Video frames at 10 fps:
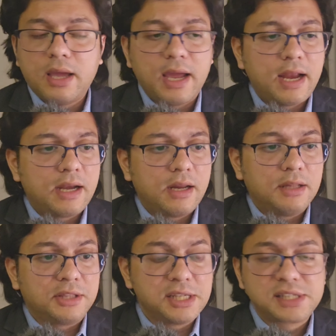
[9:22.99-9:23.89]
And
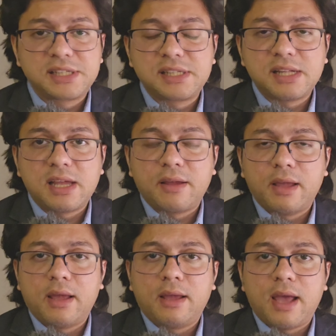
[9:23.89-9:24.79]
this
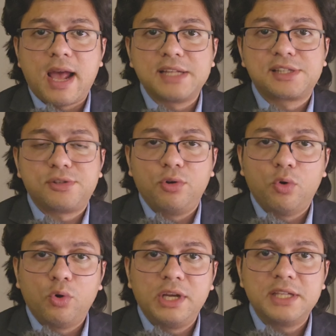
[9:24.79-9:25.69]
has
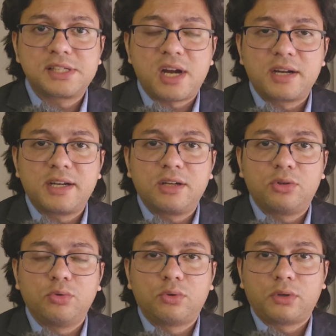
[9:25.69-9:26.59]
slowly
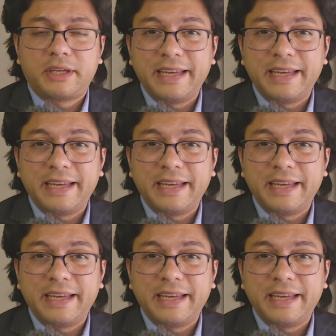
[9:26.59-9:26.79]
started to